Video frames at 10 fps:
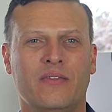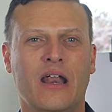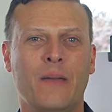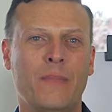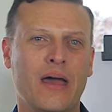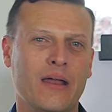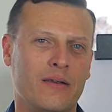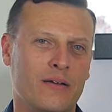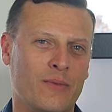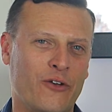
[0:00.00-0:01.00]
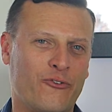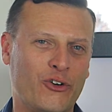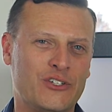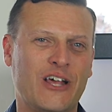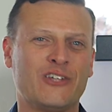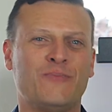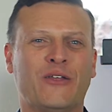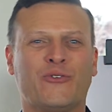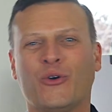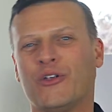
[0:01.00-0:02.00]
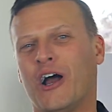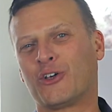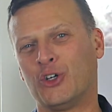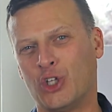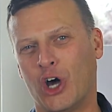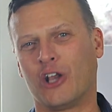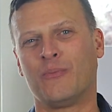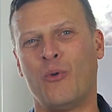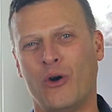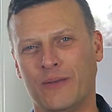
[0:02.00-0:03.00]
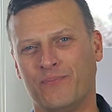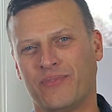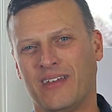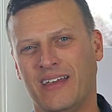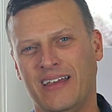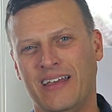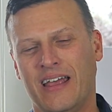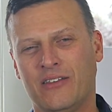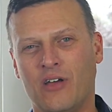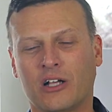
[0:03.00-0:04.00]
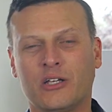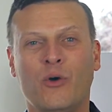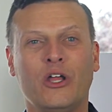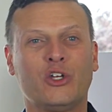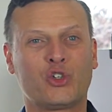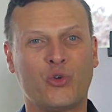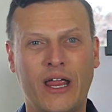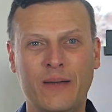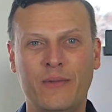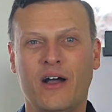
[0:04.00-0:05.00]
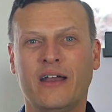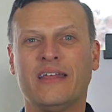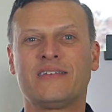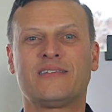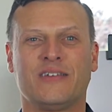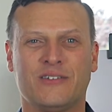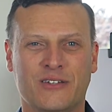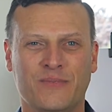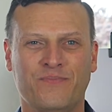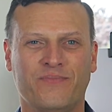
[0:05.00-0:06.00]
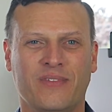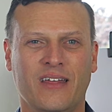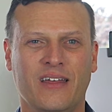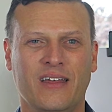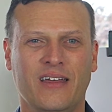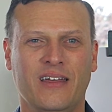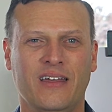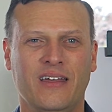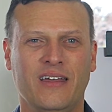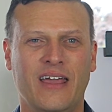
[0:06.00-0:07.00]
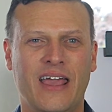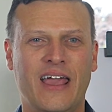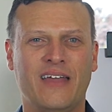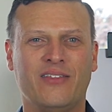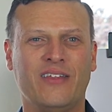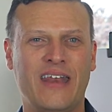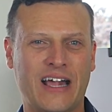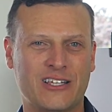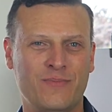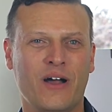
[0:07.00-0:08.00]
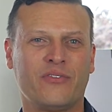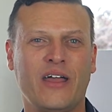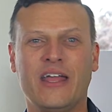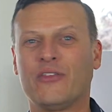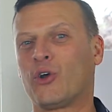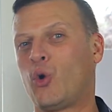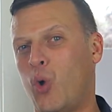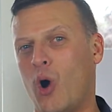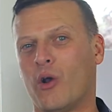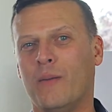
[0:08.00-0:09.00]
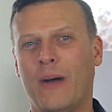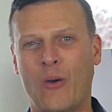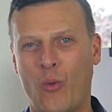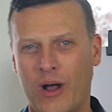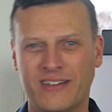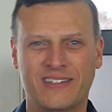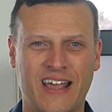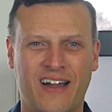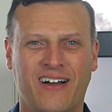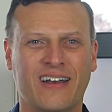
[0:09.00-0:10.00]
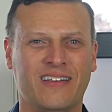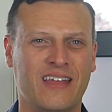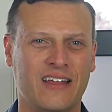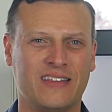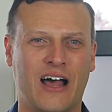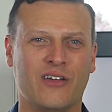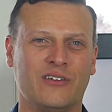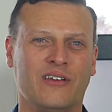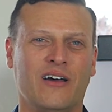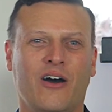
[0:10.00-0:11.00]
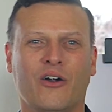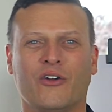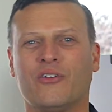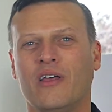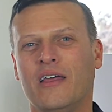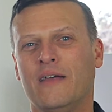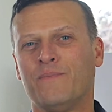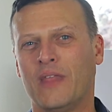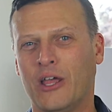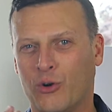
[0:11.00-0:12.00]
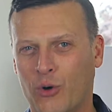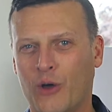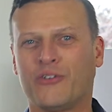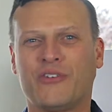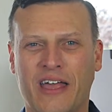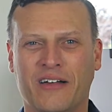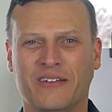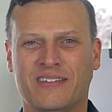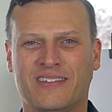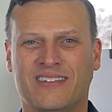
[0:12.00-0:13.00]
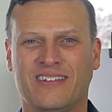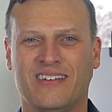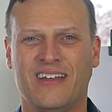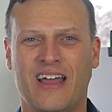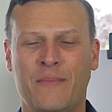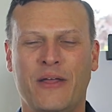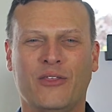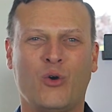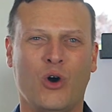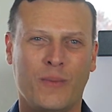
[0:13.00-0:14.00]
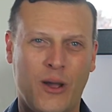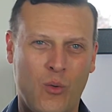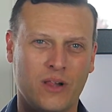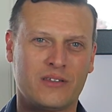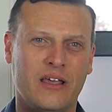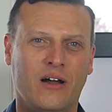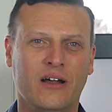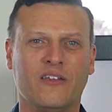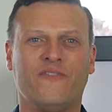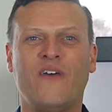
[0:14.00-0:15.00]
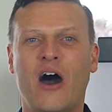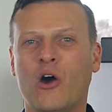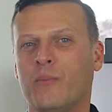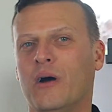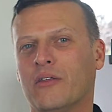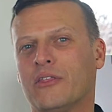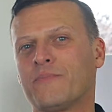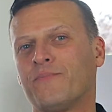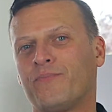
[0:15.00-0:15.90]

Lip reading: that I met my first sales mentor, Dr. Donald Moyne. And Dr. Moyne trained me on his system. And the next month, I hit the quota by 1 sale. I did $10,000 in gross sales. I made the quota by 1 sale. And the following month,